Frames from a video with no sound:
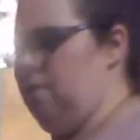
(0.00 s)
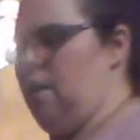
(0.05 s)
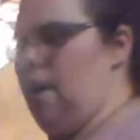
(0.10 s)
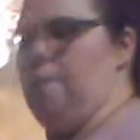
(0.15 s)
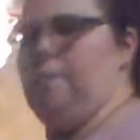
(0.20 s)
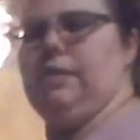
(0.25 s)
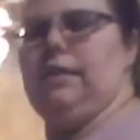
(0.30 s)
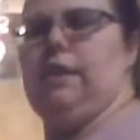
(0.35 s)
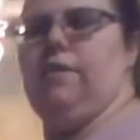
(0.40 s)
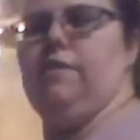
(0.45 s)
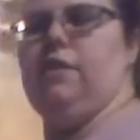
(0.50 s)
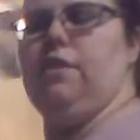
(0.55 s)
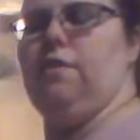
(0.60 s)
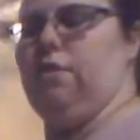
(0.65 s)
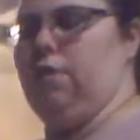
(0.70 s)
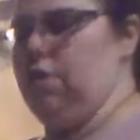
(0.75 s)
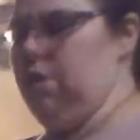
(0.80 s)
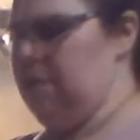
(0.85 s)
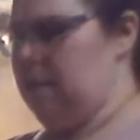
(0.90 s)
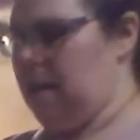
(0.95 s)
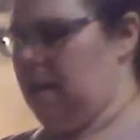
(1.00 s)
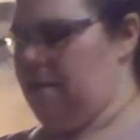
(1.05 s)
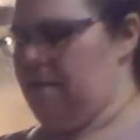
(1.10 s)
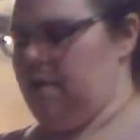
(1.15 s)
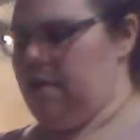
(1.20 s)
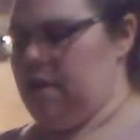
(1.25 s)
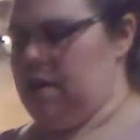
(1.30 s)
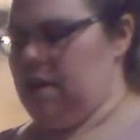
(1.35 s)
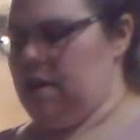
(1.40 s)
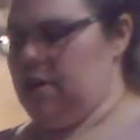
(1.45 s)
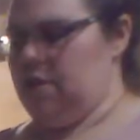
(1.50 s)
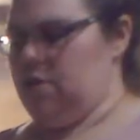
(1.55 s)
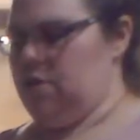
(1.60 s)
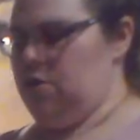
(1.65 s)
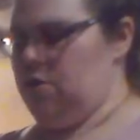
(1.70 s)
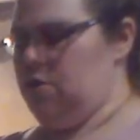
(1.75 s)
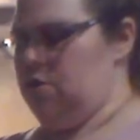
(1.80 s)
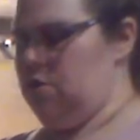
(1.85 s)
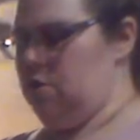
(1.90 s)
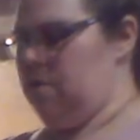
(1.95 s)
I was having a difficult time finding at the
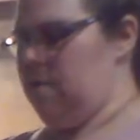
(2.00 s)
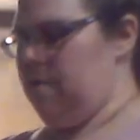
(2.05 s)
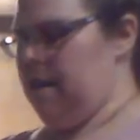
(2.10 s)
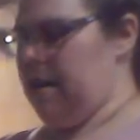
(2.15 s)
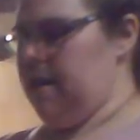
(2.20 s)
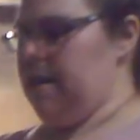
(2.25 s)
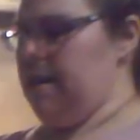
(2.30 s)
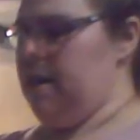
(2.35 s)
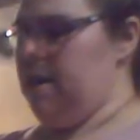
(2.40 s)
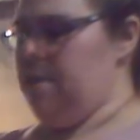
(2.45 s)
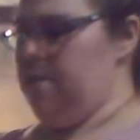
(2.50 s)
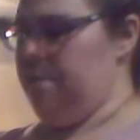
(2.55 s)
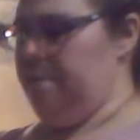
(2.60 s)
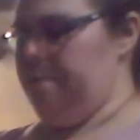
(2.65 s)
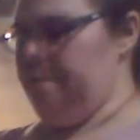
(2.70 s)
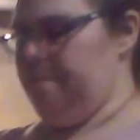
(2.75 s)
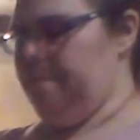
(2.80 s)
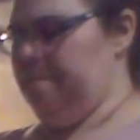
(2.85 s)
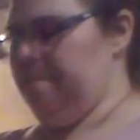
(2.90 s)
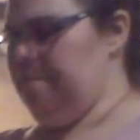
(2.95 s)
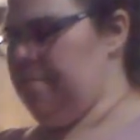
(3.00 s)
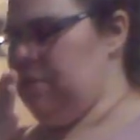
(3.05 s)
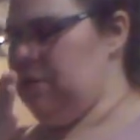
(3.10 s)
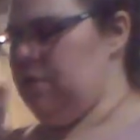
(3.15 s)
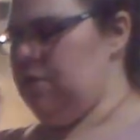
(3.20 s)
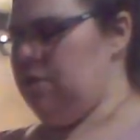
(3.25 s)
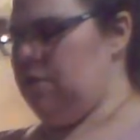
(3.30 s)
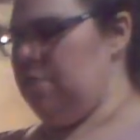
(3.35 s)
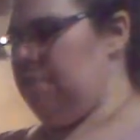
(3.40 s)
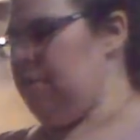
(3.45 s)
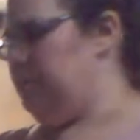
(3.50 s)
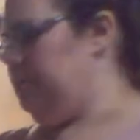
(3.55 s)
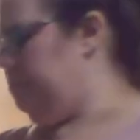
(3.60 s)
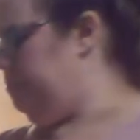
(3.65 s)
store right now. Excuse me.